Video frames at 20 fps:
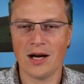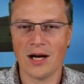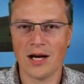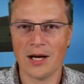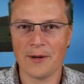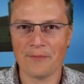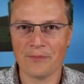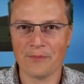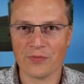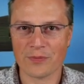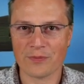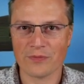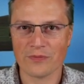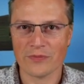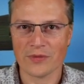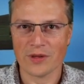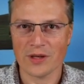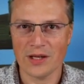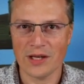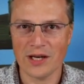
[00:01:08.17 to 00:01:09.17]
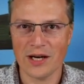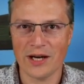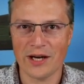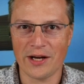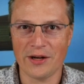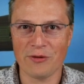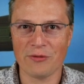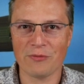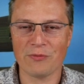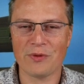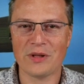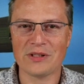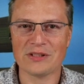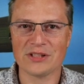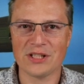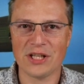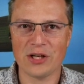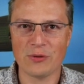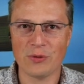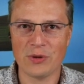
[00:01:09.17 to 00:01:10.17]
Um, yeah,
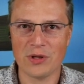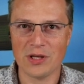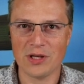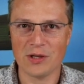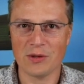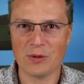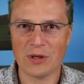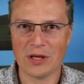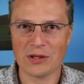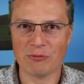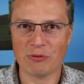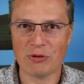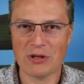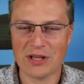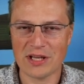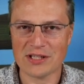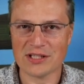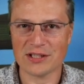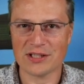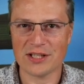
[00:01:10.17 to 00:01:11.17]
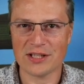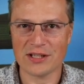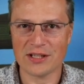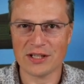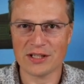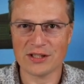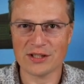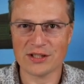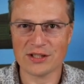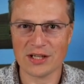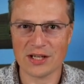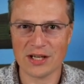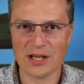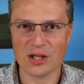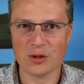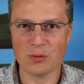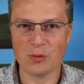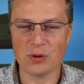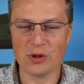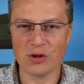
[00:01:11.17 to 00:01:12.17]
last year we had really nice attendance
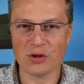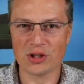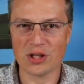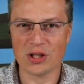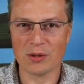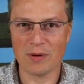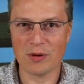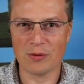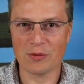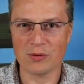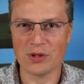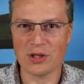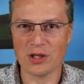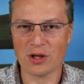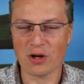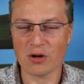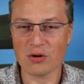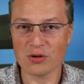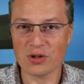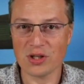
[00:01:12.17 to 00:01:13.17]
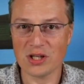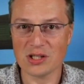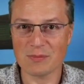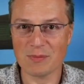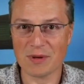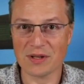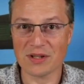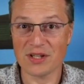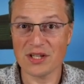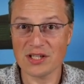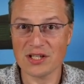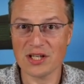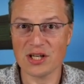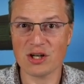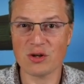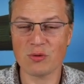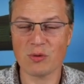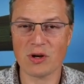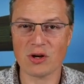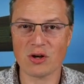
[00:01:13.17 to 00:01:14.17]
and we talked about the coroutines, but this
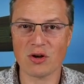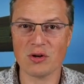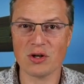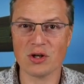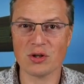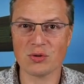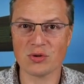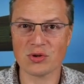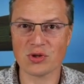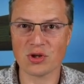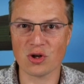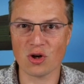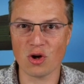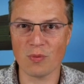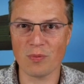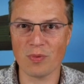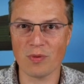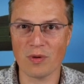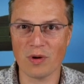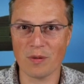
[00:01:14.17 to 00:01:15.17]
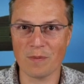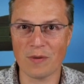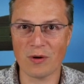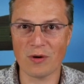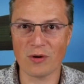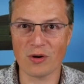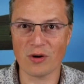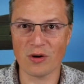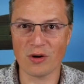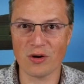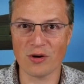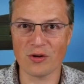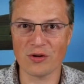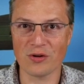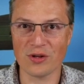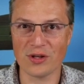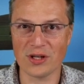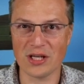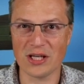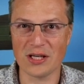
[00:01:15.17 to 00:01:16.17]
year we are going to scope more
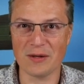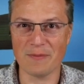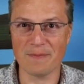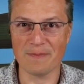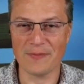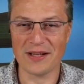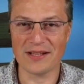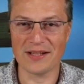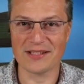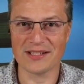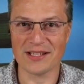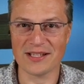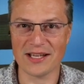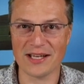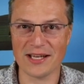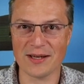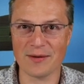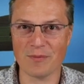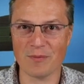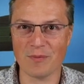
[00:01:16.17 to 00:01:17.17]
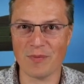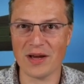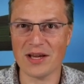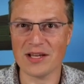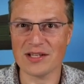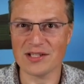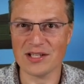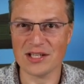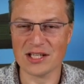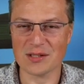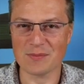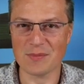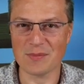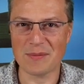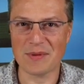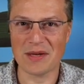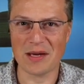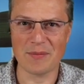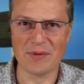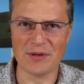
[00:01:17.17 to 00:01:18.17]
on the, let's say, basics,
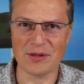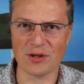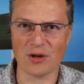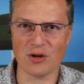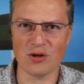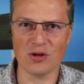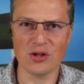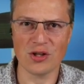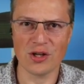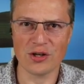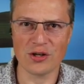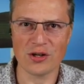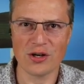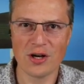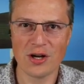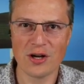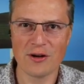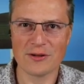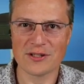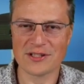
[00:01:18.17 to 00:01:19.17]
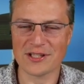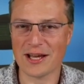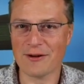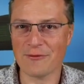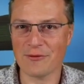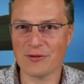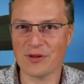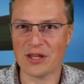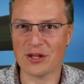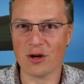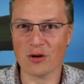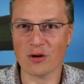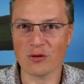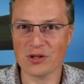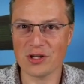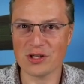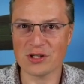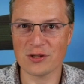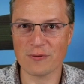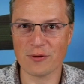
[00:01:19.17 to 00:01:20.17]
maybe a bit older stuff than
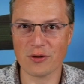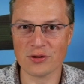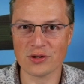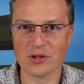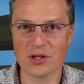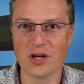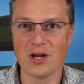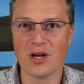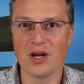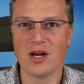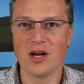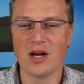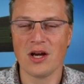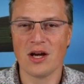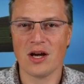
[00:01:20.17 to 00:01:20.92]
coroutines, of course.